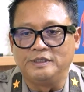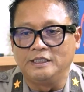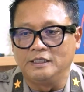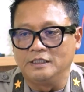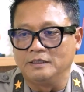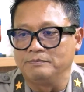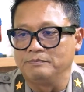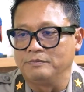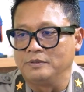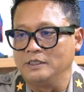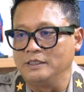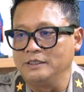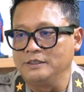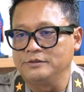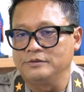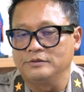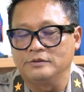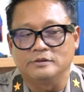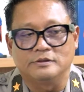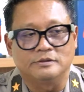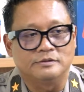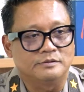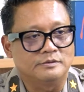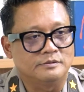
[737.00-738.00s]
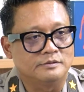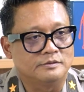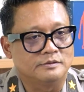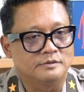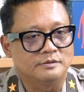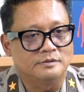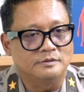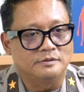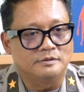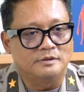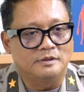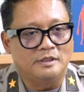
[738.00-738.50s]
a police,
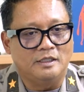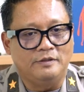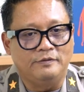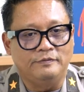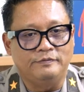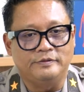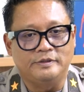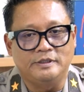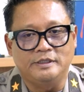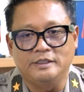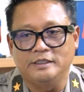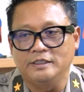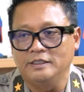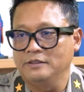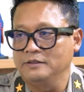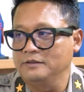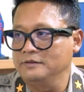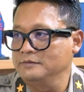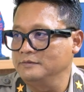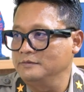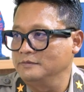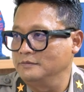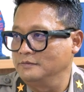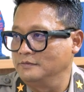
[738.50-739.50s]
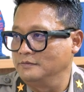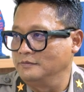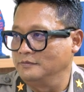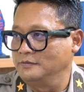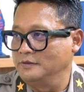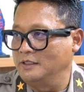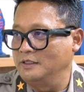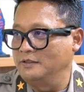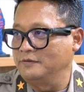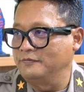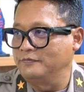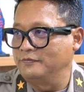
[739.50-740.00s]
every day
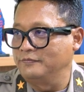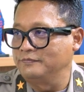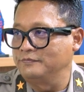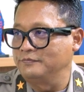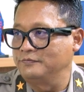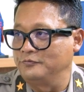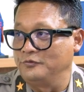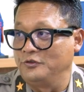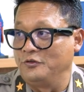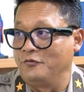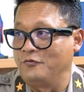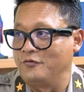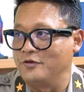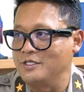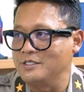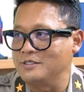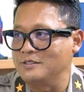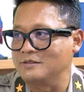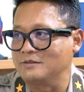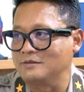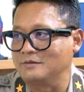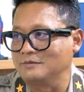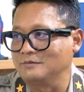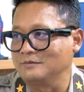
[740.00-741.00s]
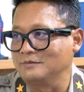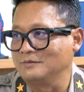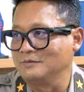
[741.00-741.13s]
we face